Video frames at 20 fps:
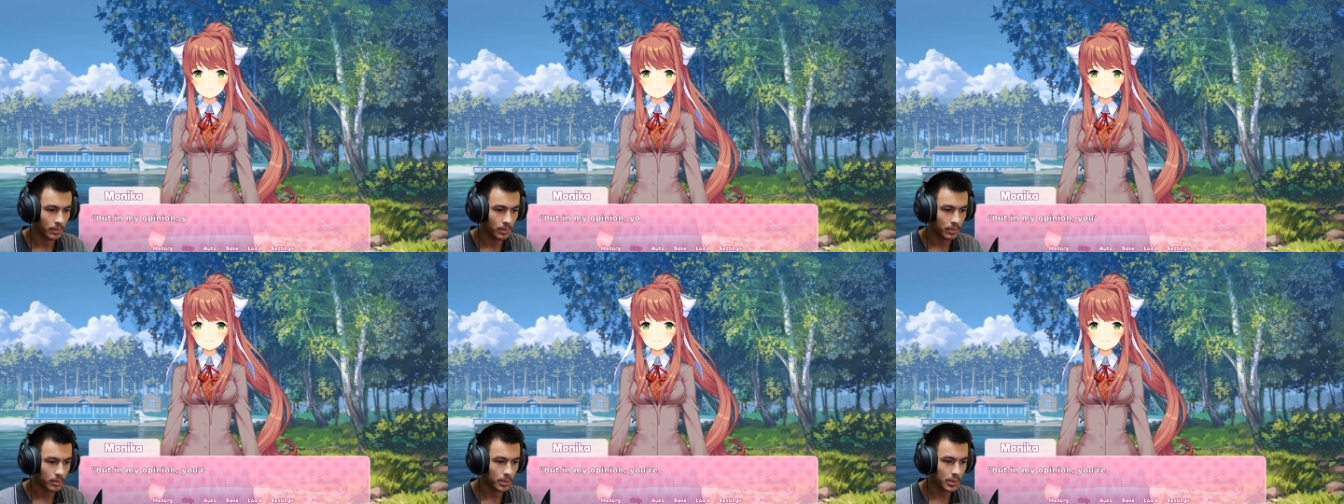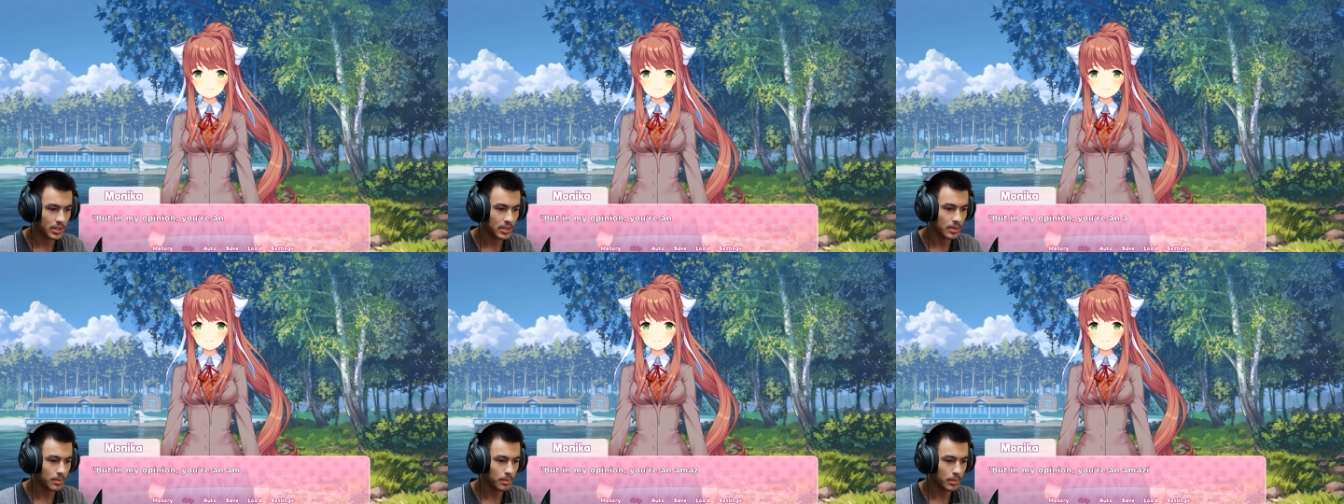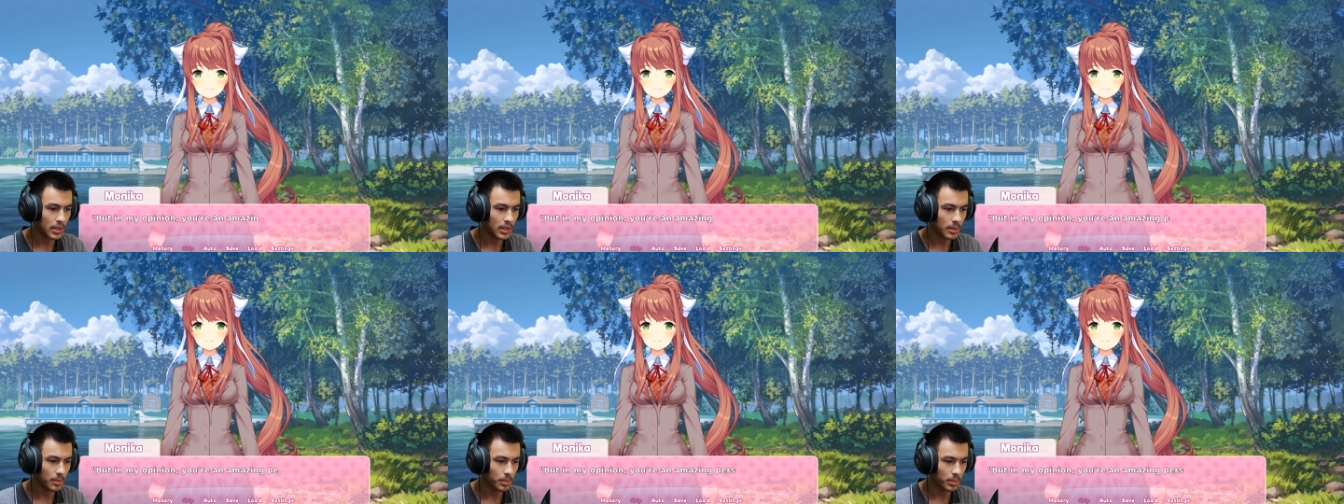But in my
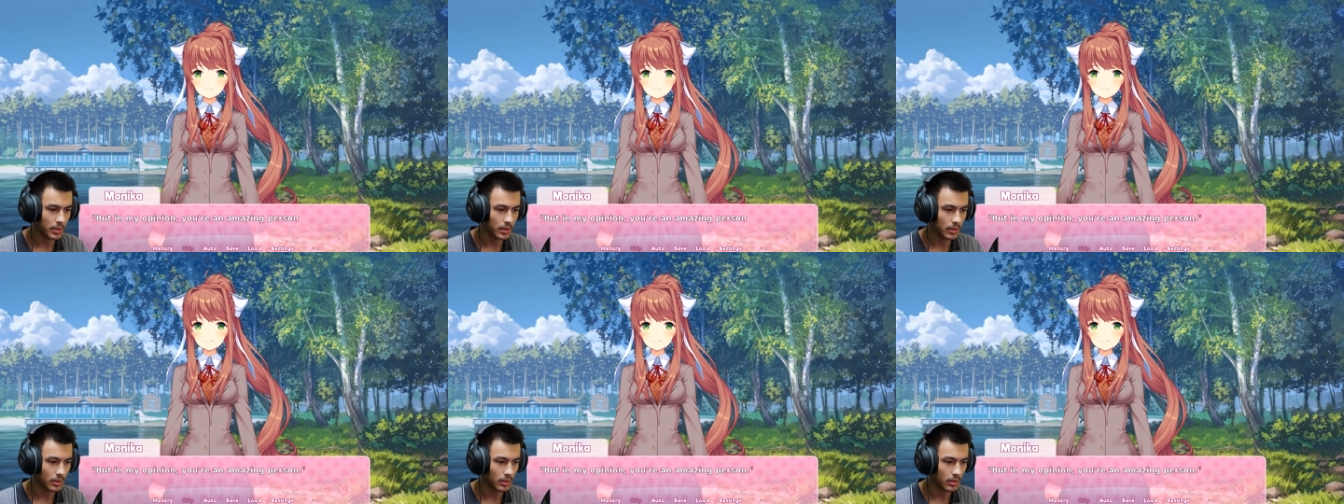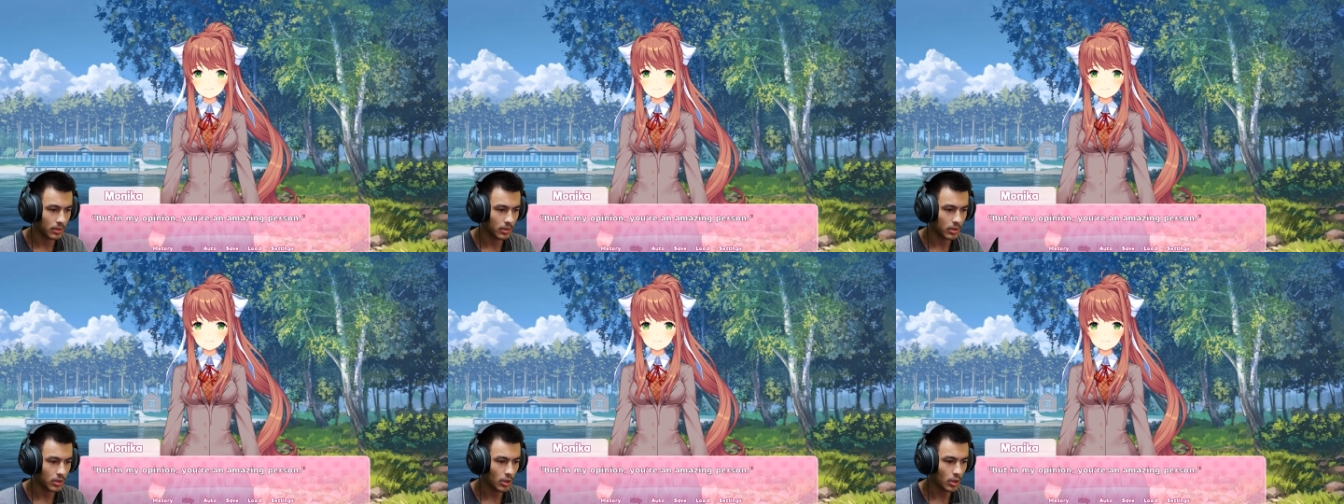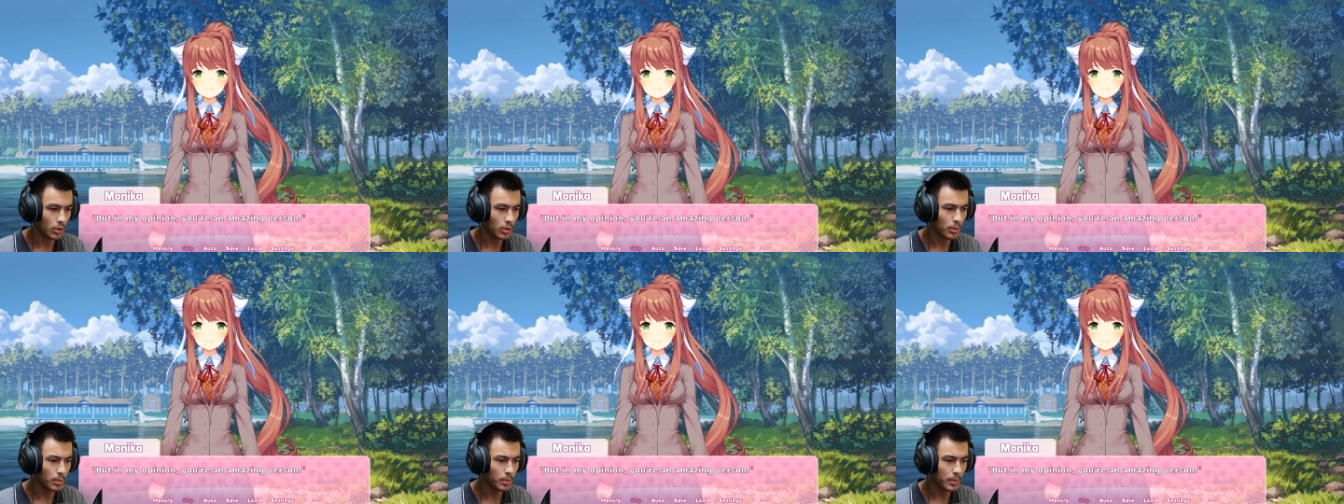opinion, you're
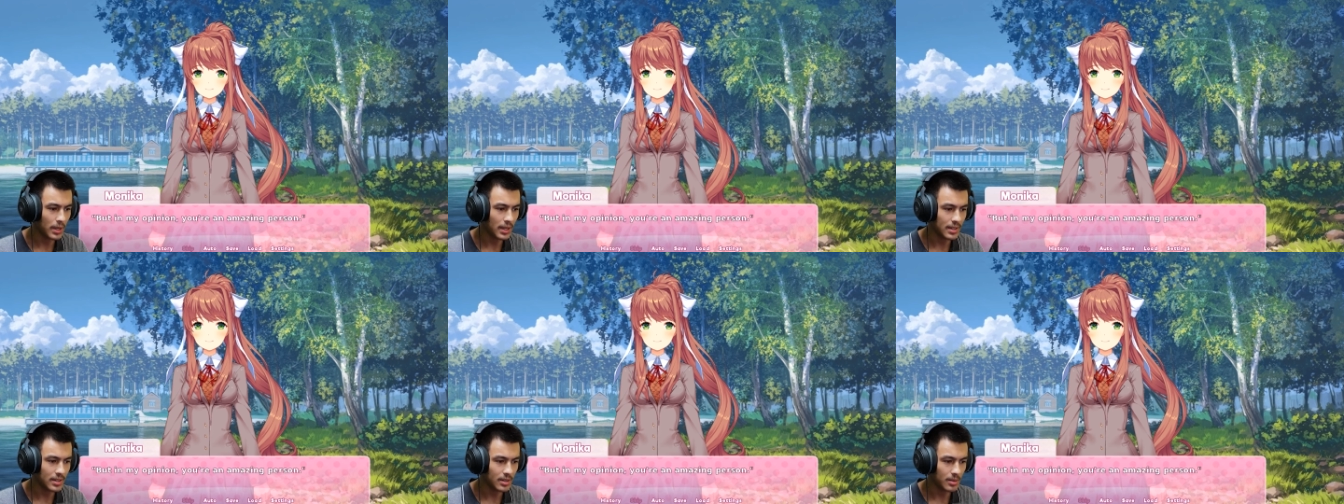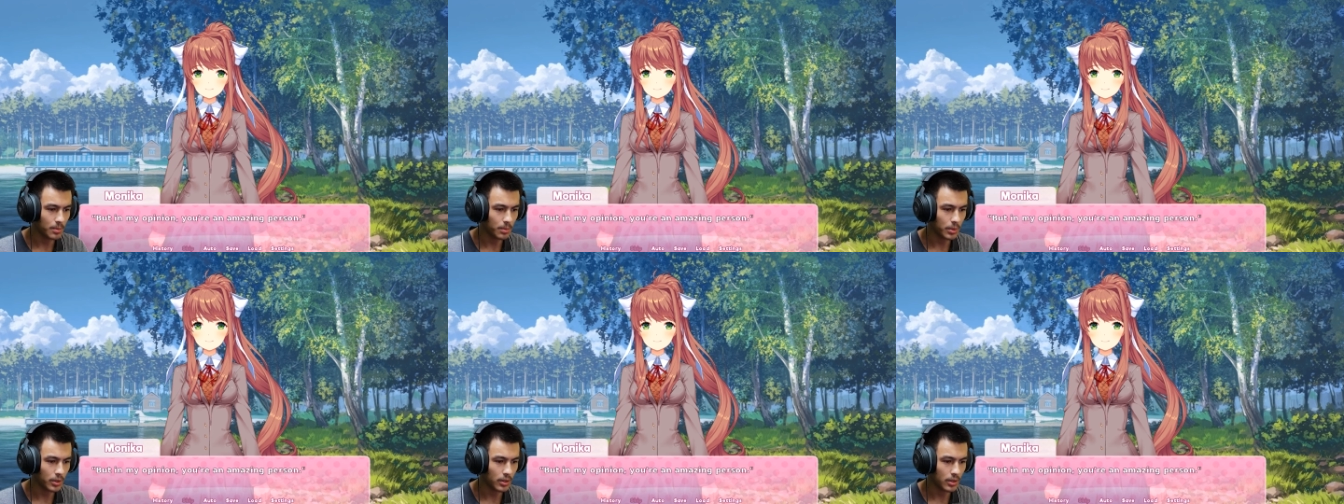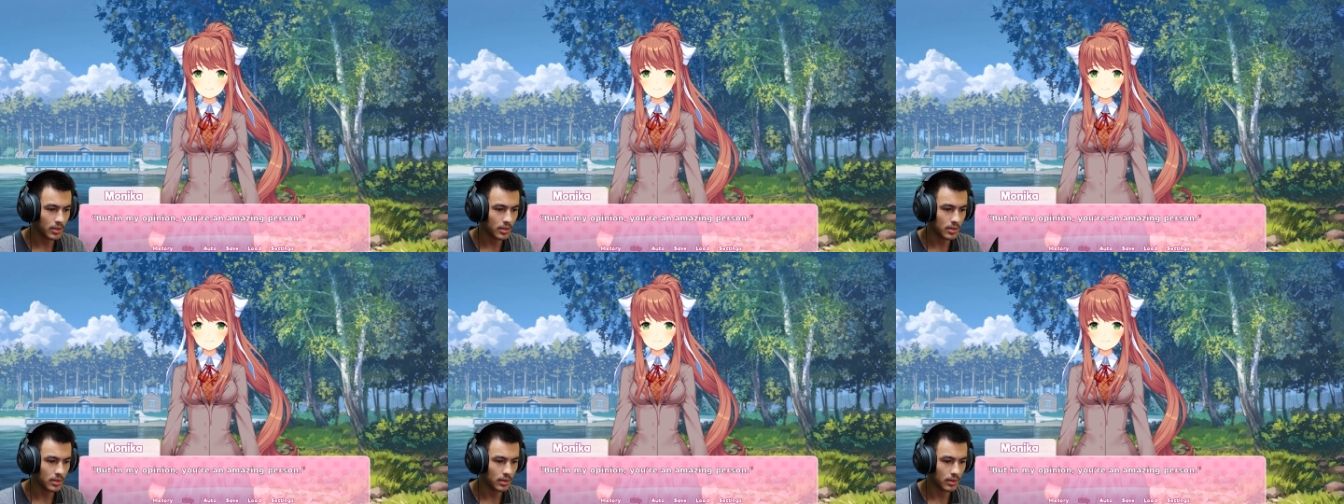an amazing
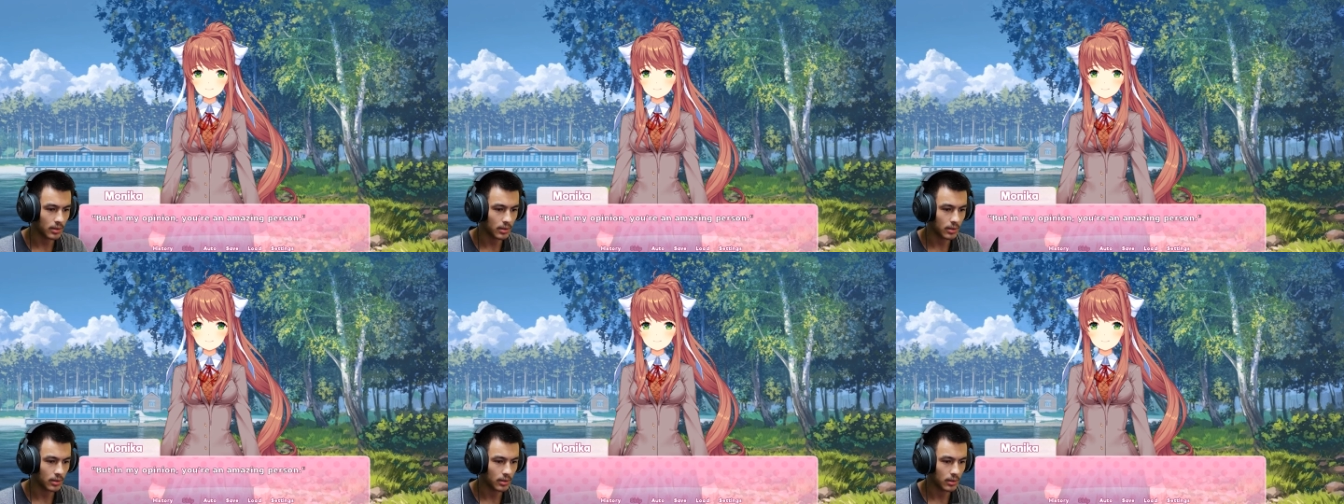person.